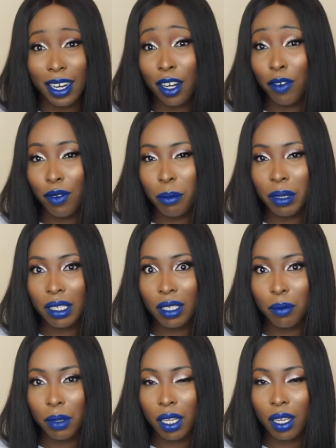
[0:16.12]
any of you
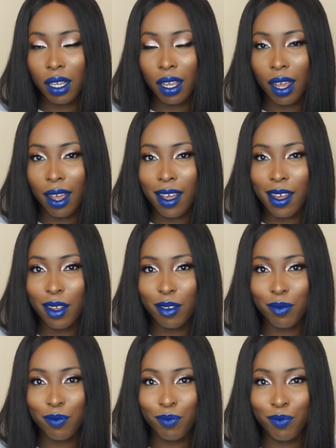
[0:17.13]
miss me
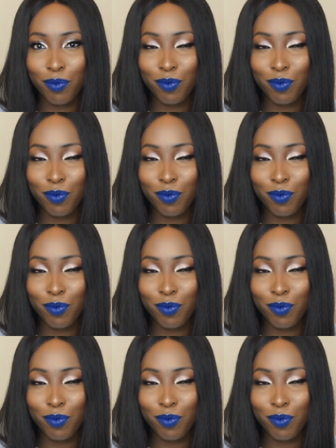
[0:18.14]
hmm?